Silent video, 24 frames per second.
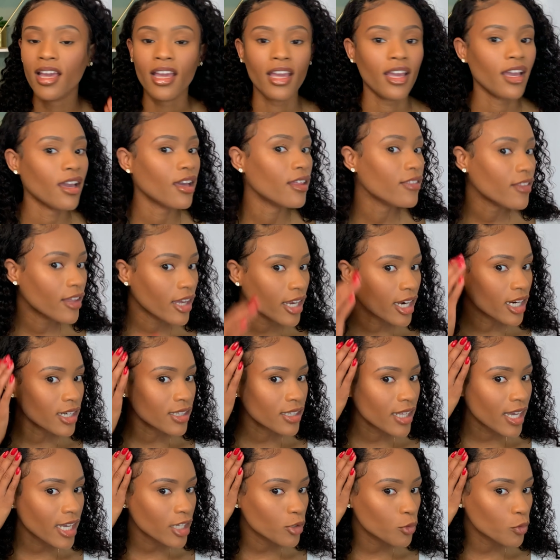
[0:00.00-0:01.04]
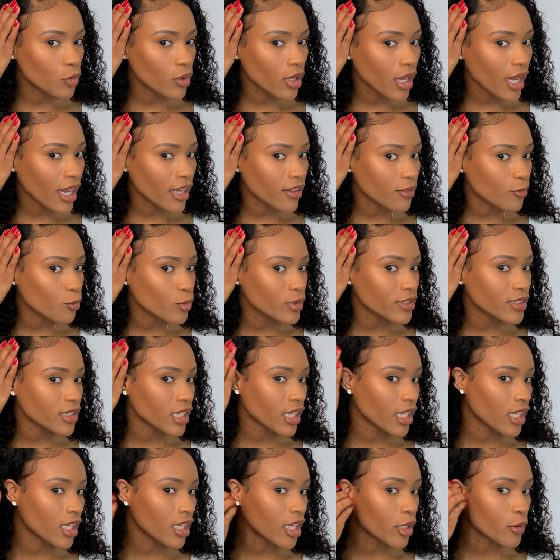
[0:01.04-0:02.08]
And the hairline, I was
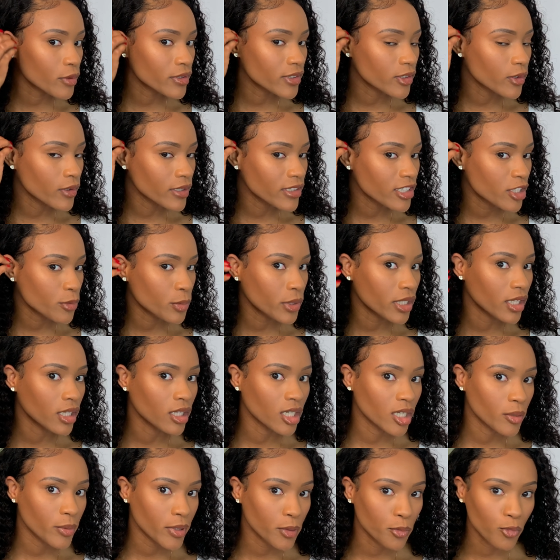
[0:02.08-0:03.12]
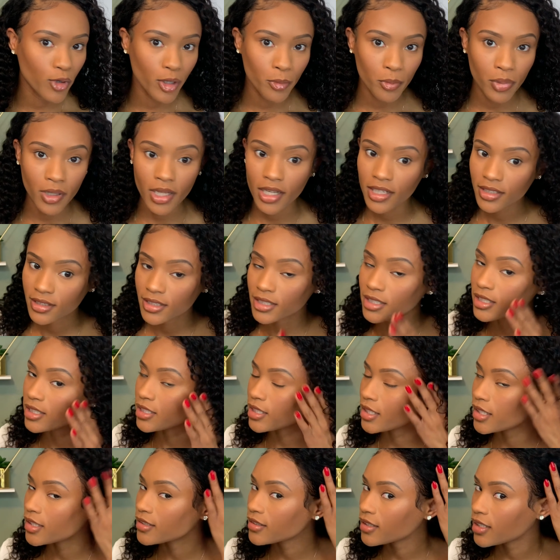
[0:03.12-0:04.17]
thinking it was going to be a little bit more plucked than it
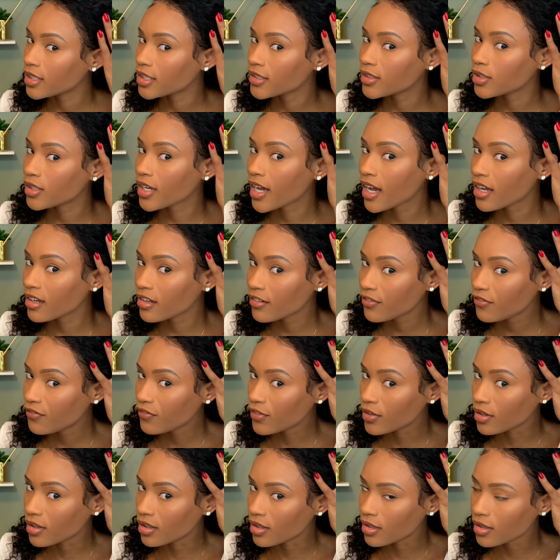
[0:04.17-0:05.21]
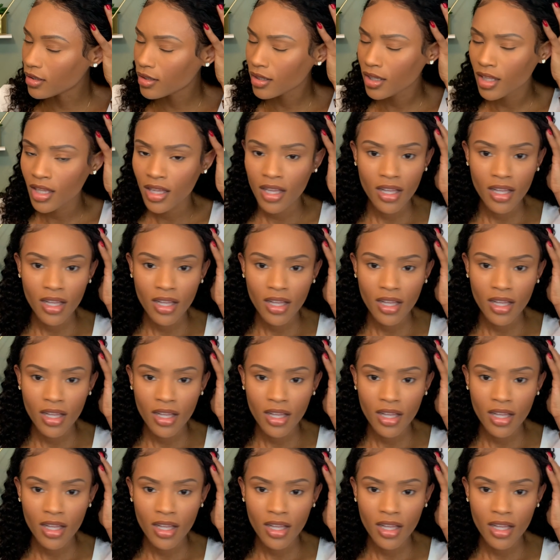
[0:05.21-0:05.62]
is, and it's kind of full.